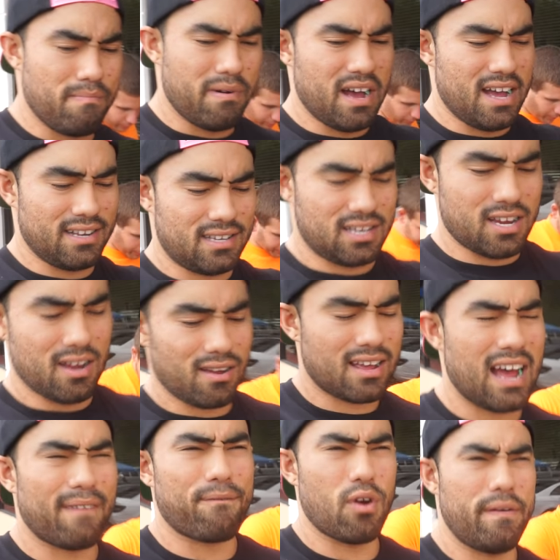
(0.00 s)
but
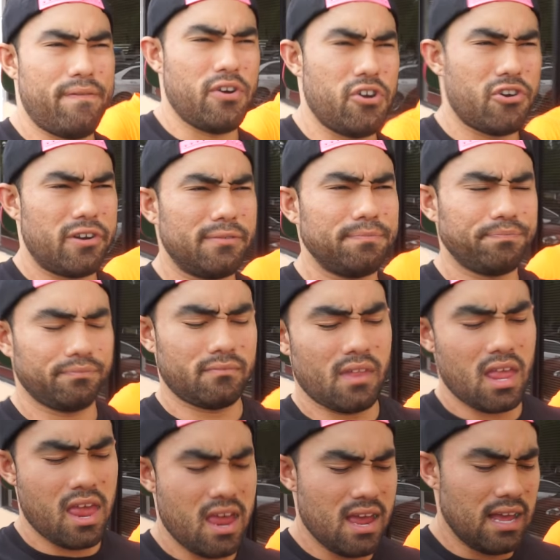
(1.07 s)
got free food,
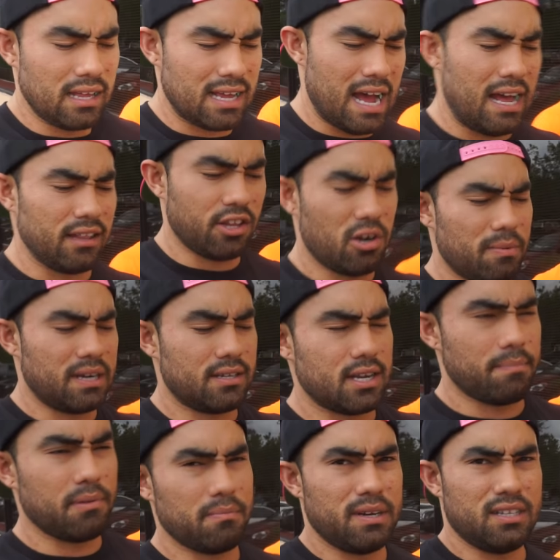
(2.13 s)
got a little bit of
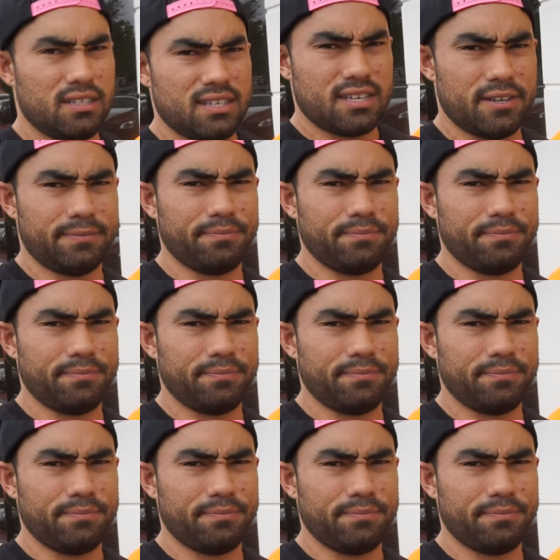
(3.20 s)
supplements,